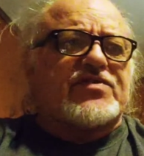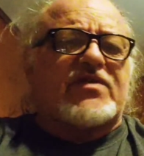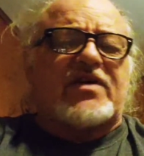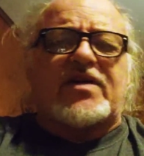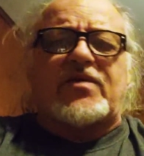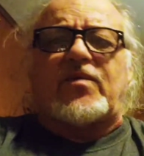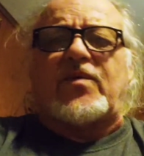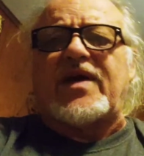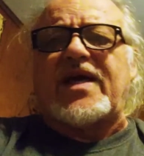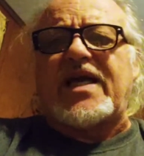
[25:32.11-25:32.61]
You're on
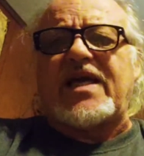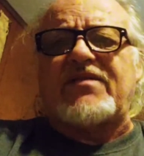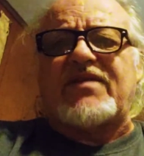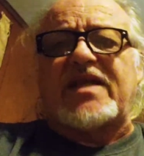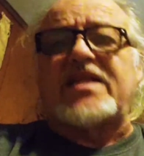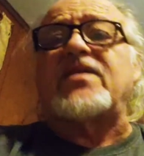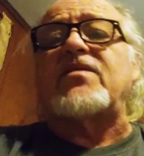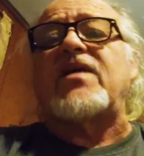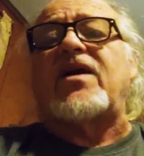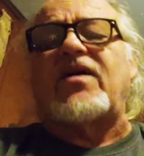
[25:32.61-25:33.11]
a wave.
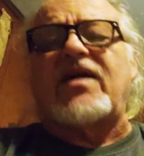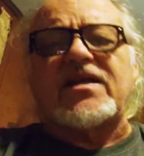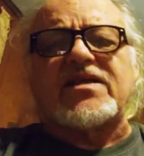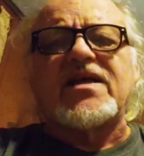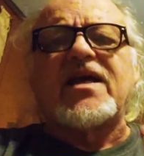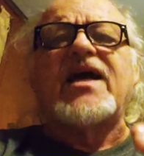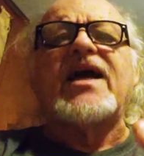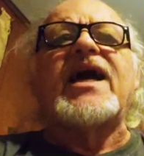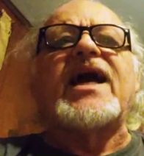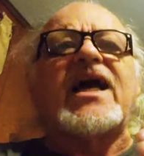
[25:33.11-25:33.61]
I
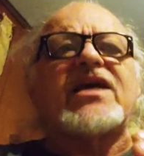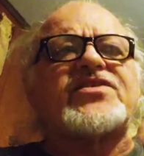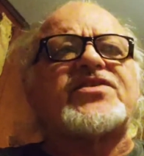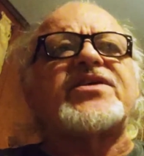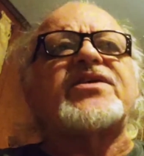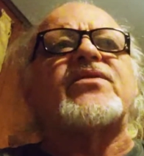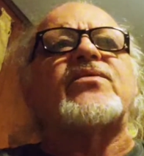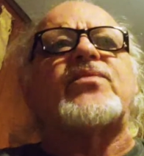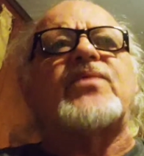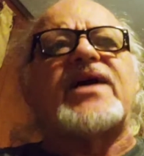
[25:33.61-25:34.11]

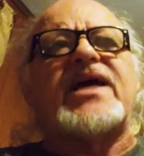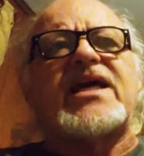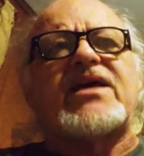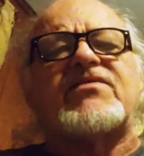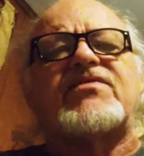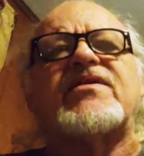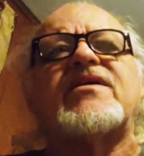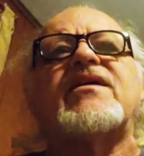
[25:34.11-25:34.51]
actually did a wave